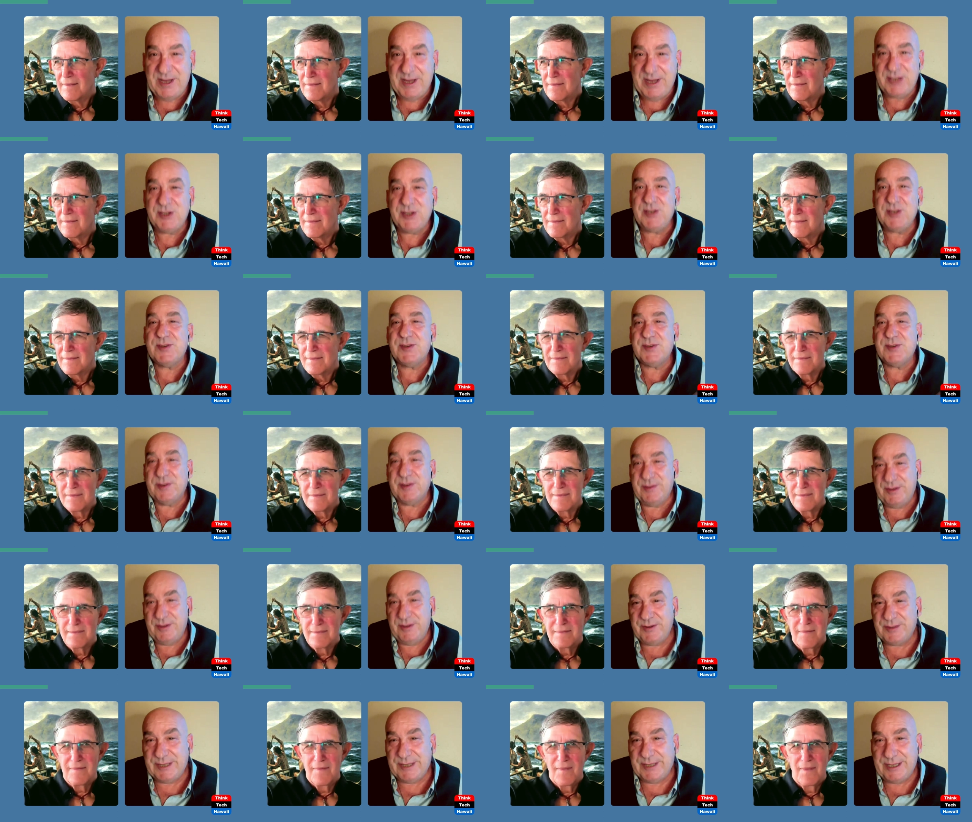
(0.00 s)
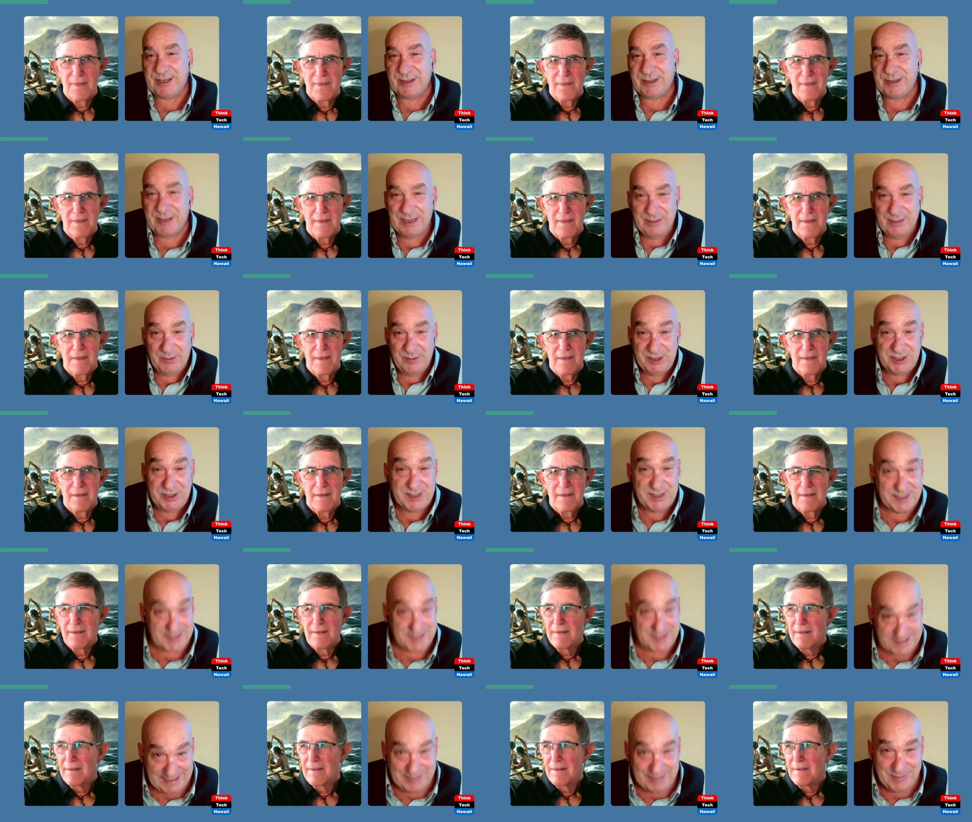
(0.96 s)
Speaker 1: engines or nuclear, which is a
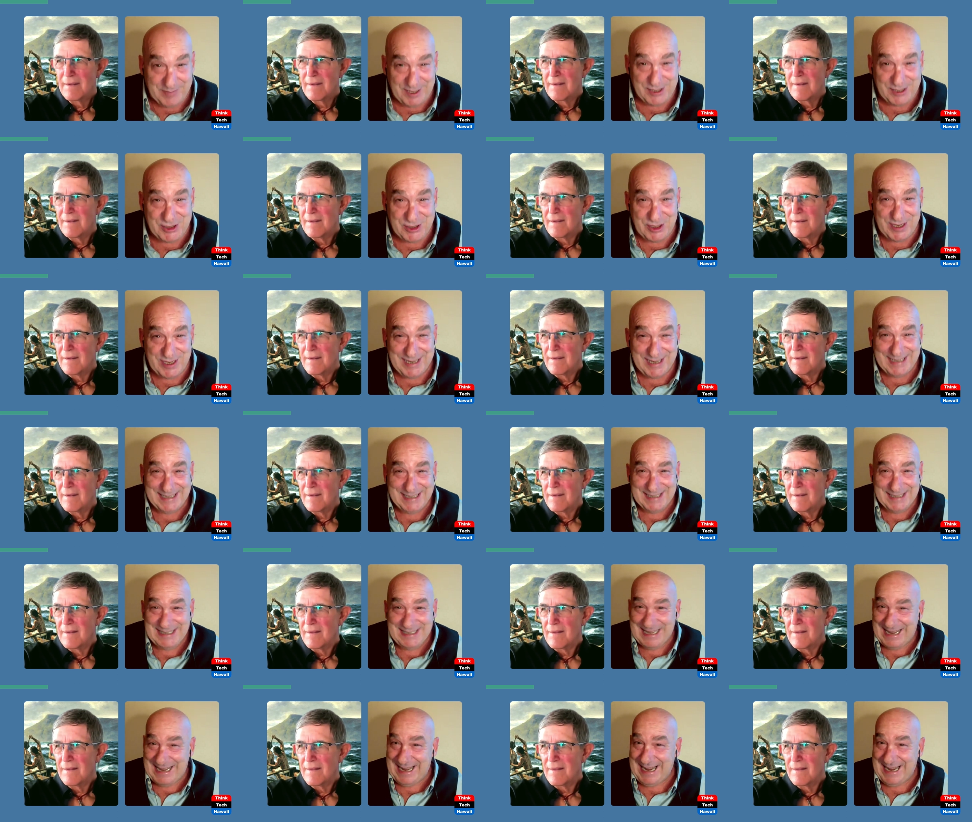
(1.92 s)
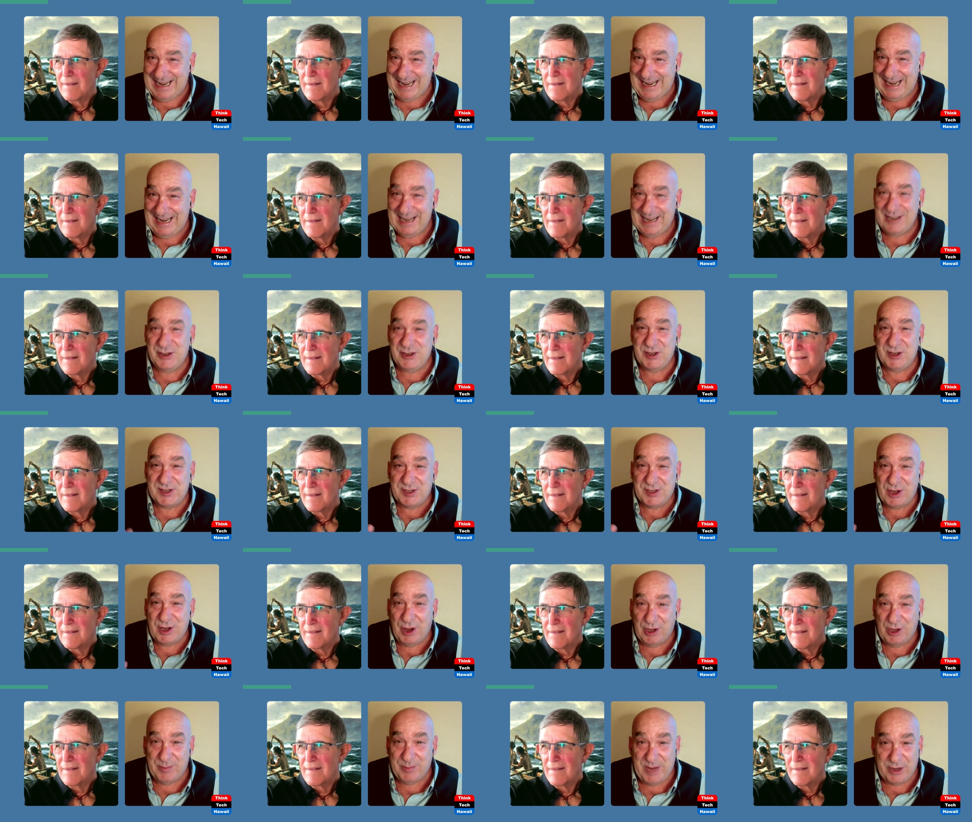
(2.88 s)
steam engine, hey, just
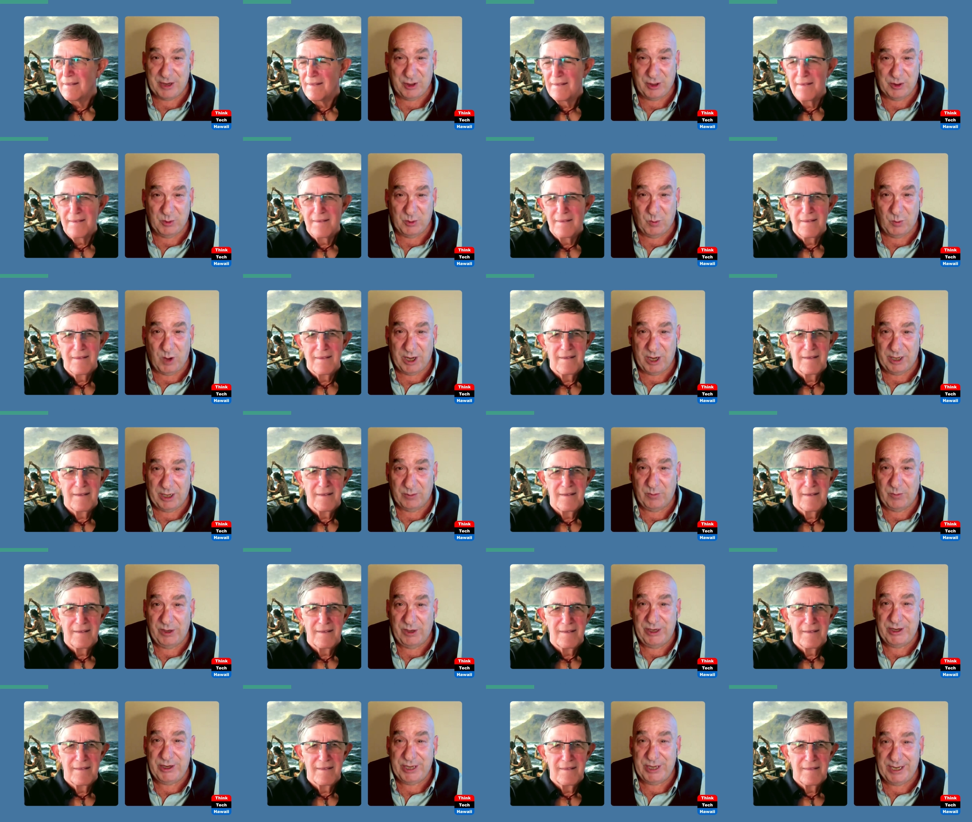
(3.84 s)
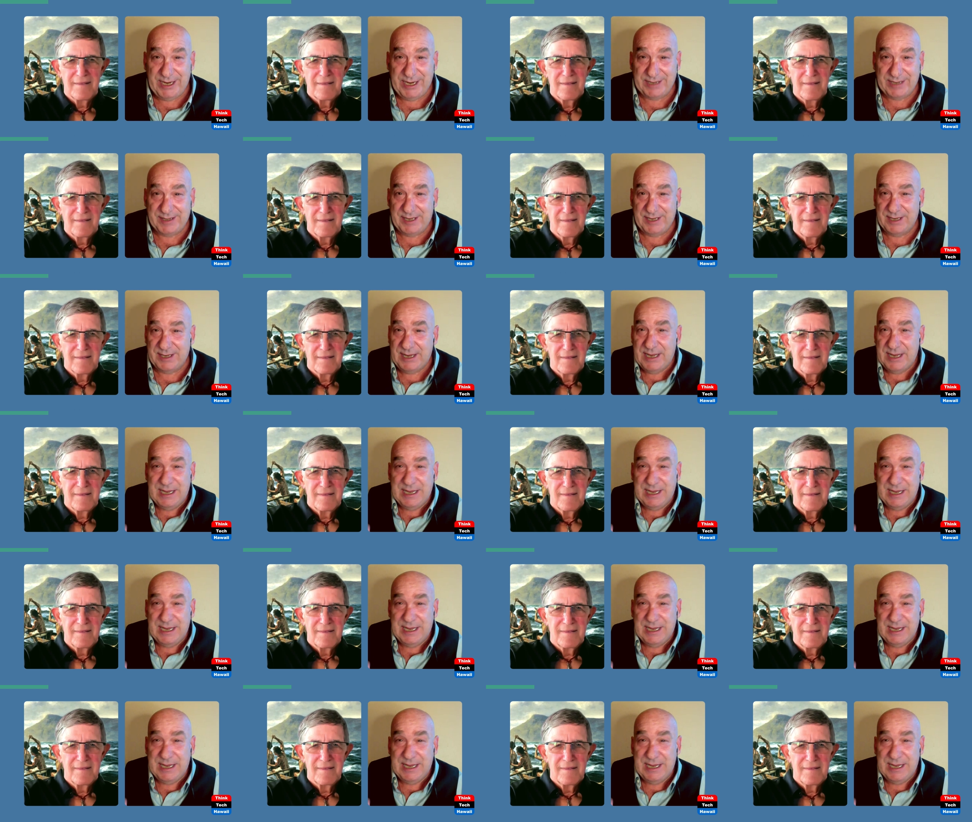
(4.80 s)
call them out on the water. Where are you going to get the